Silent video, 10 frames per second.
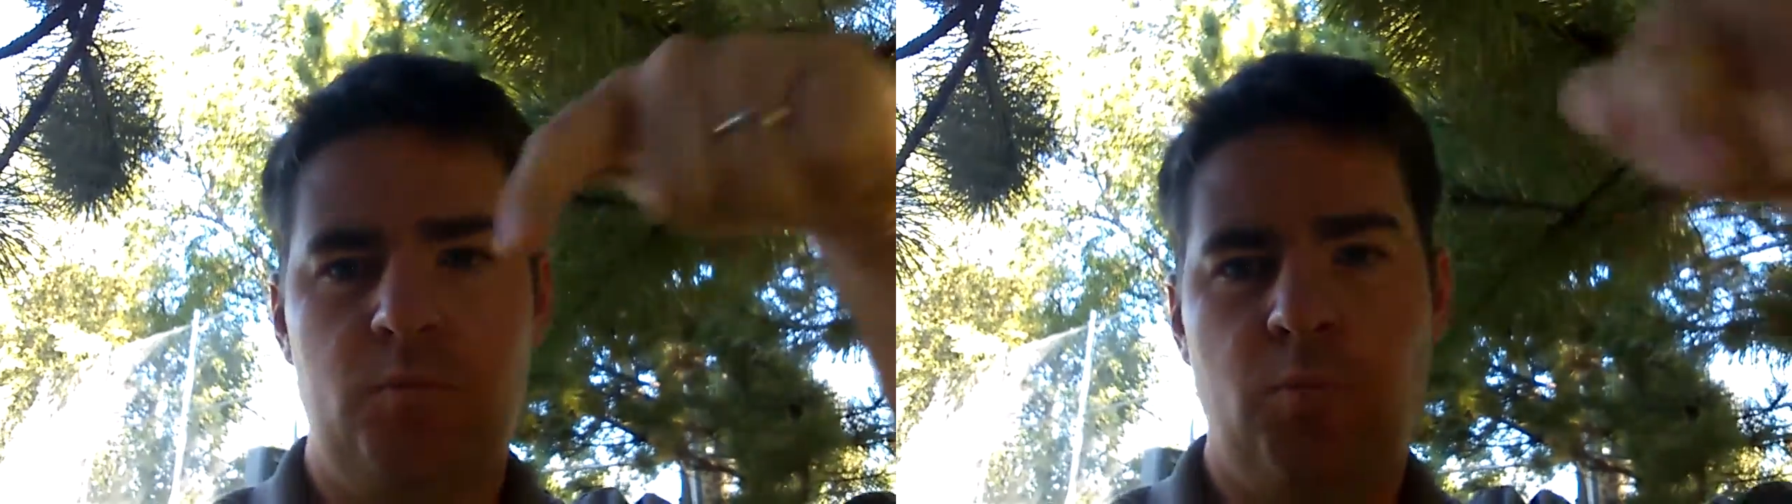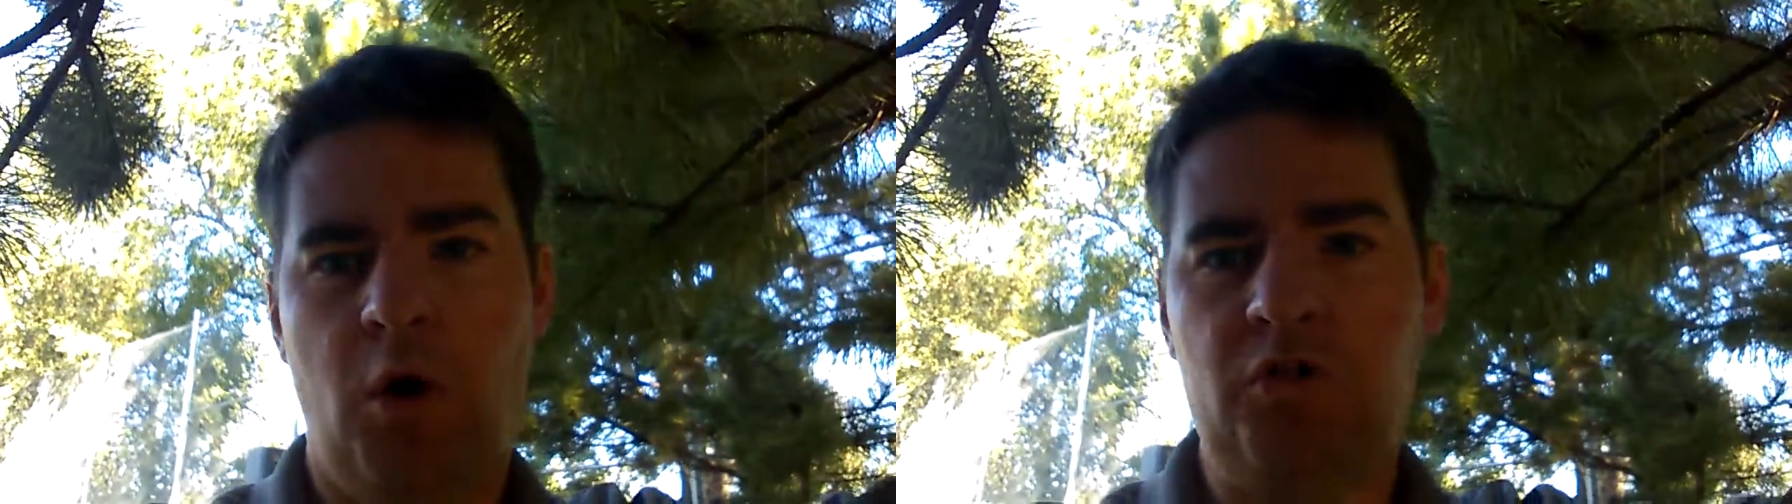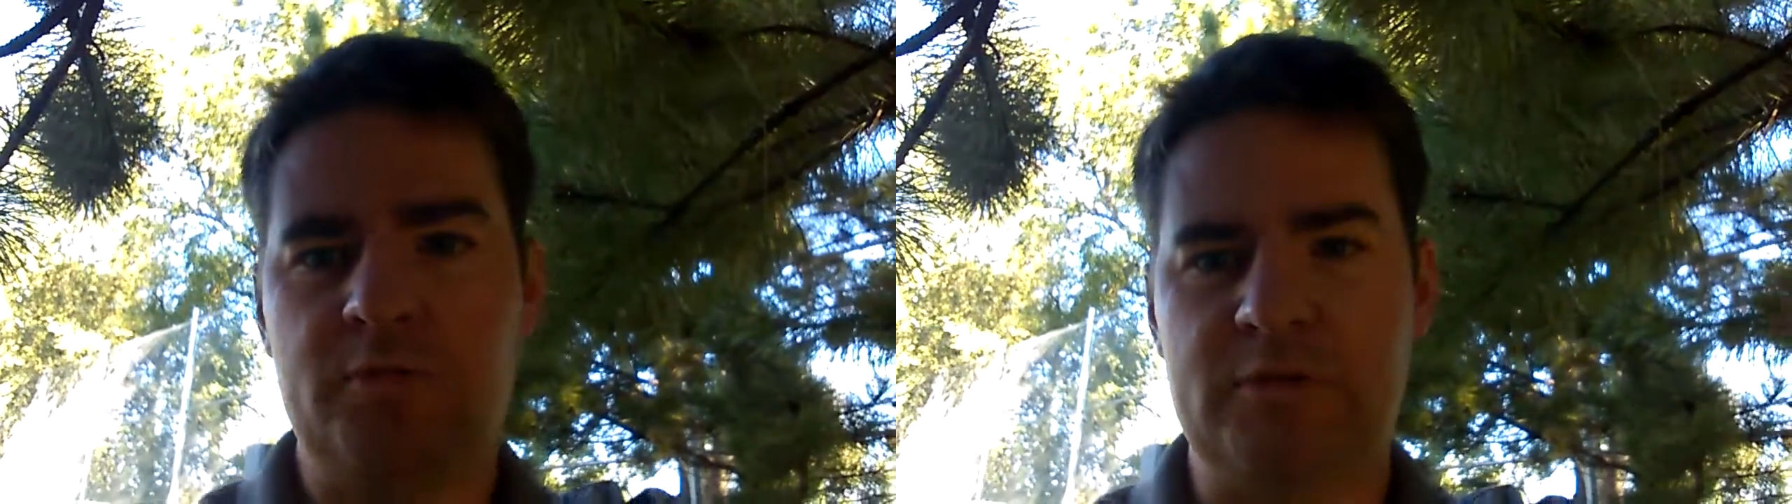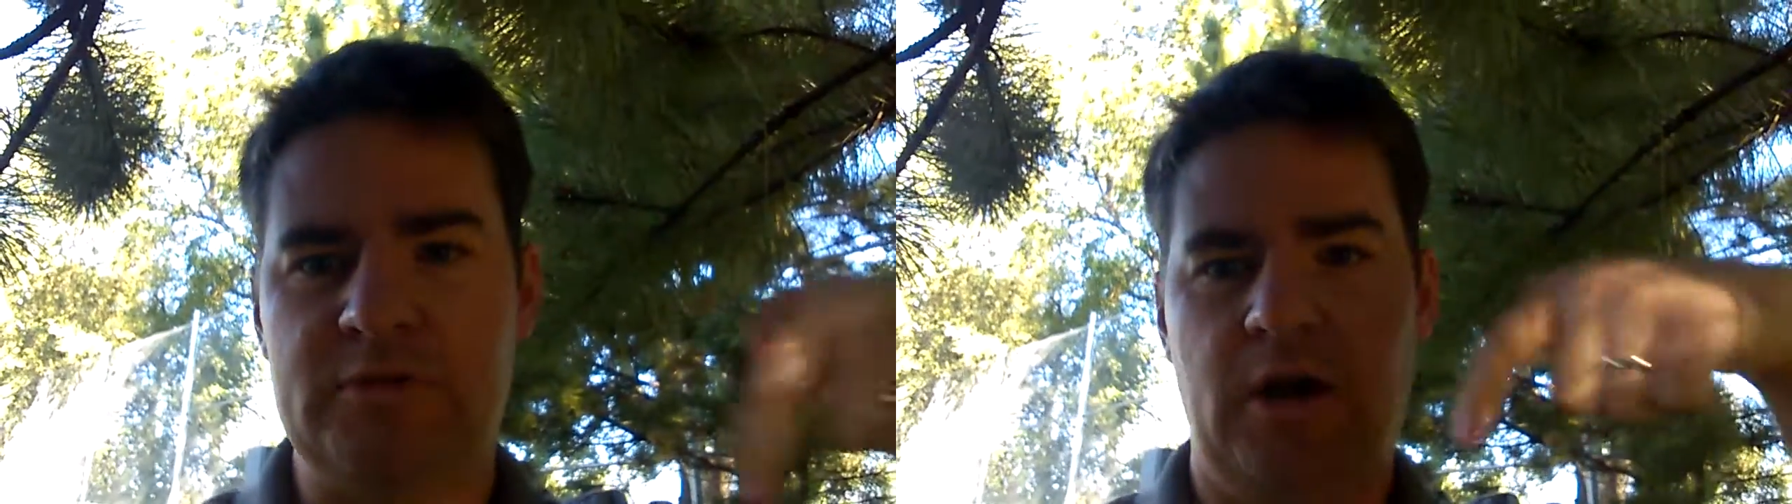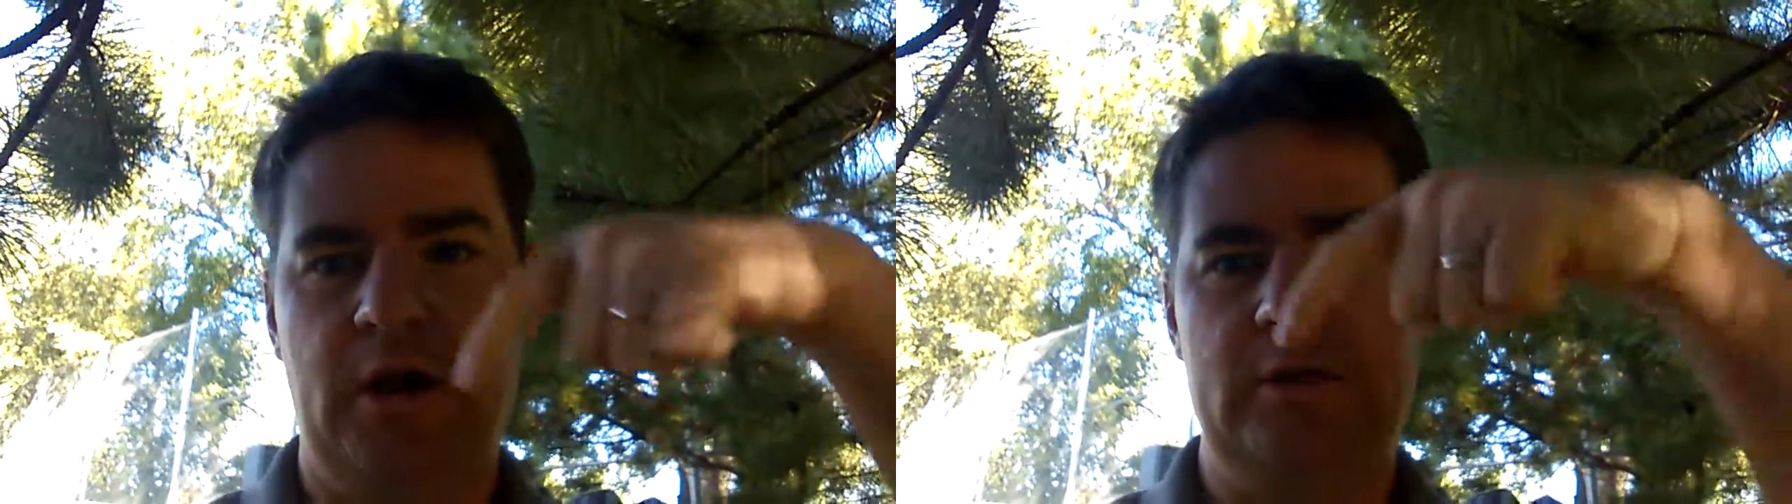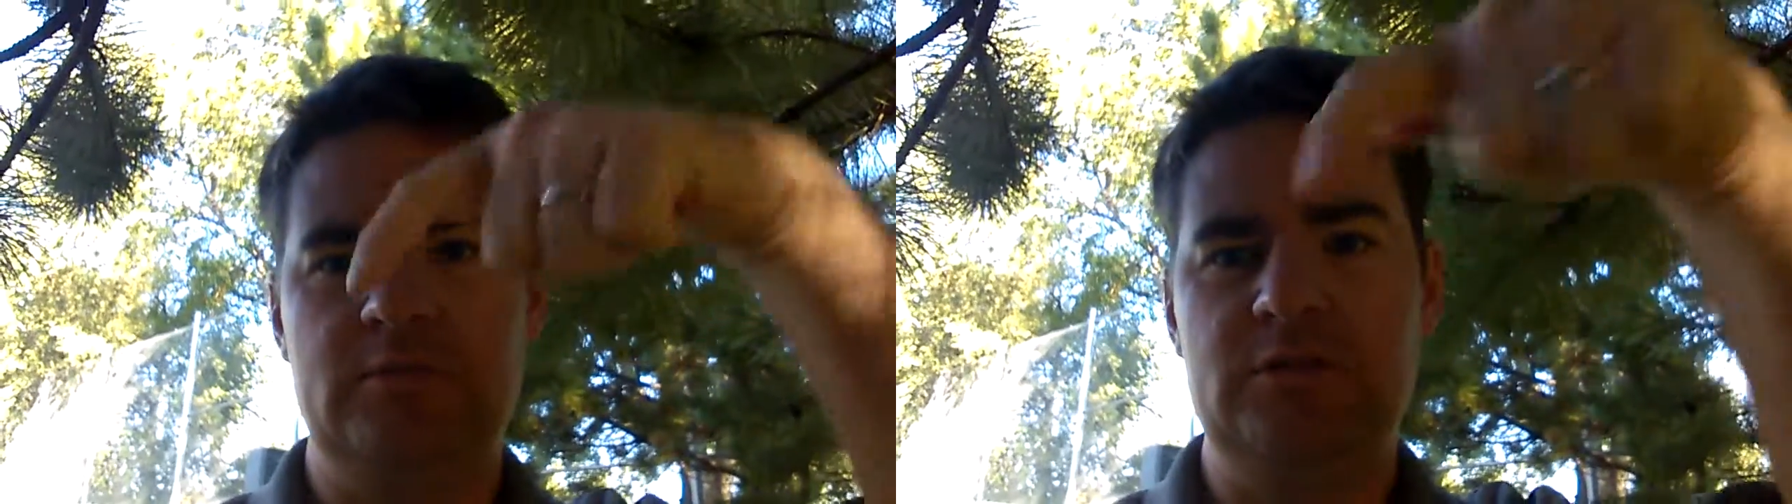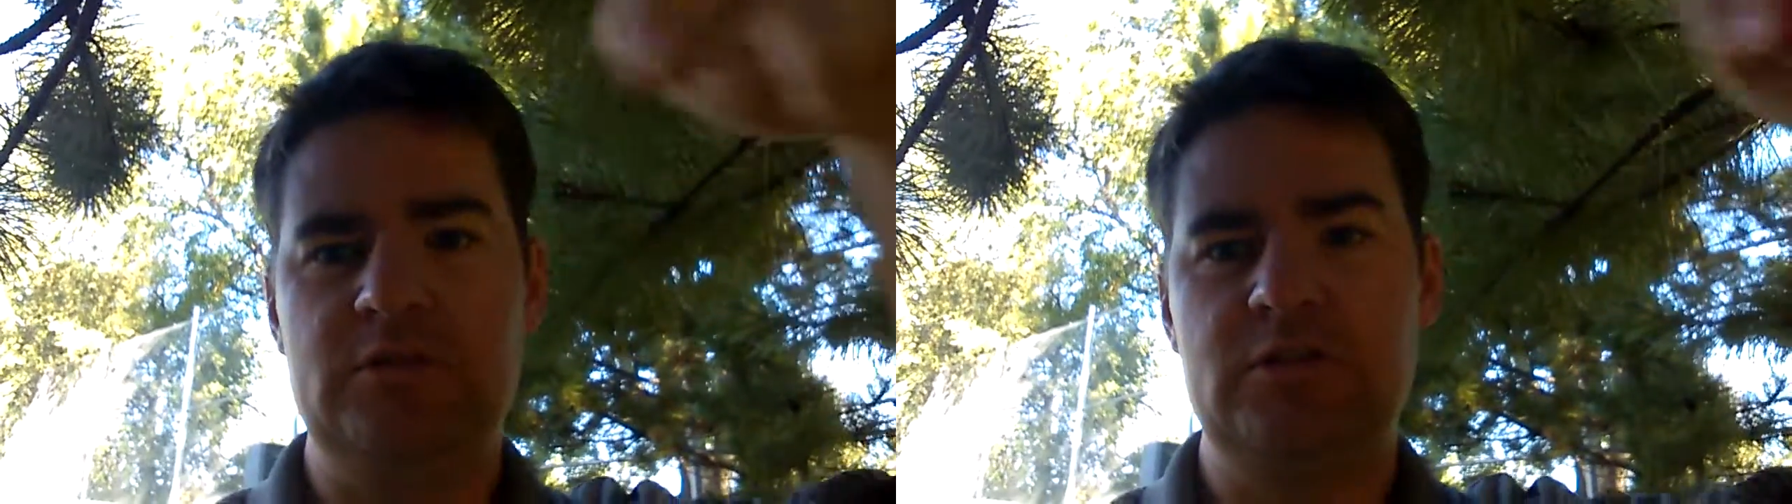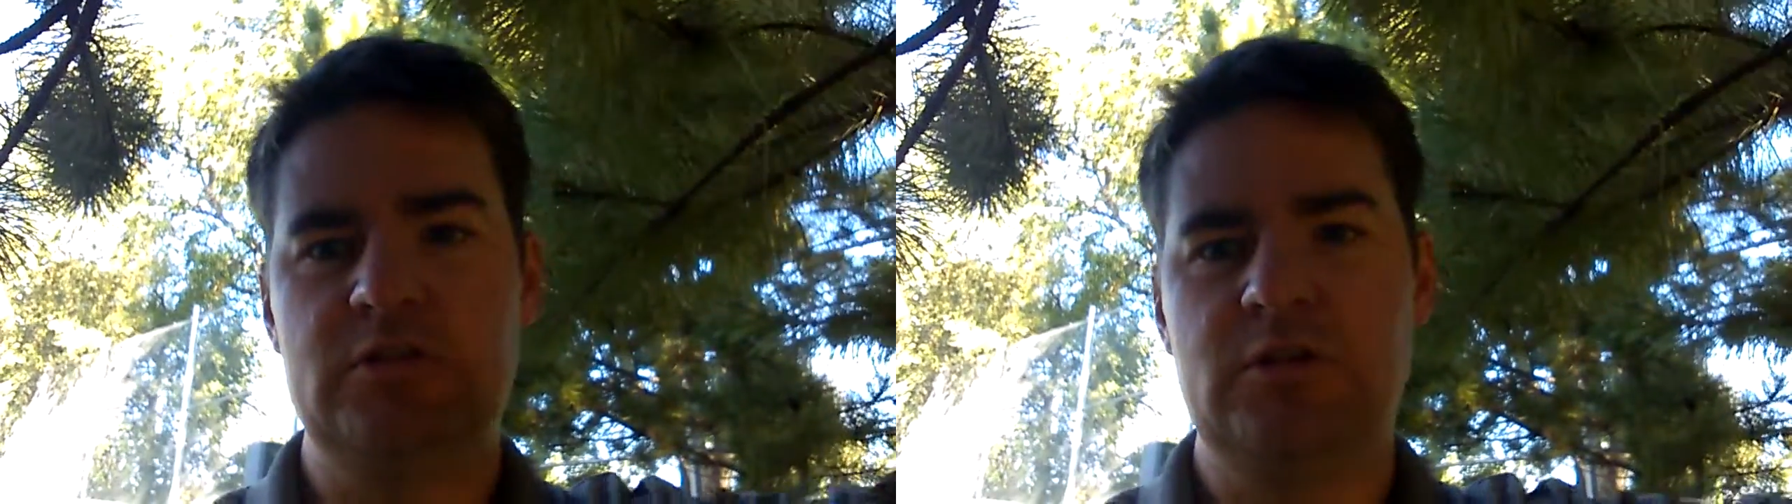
multiple times.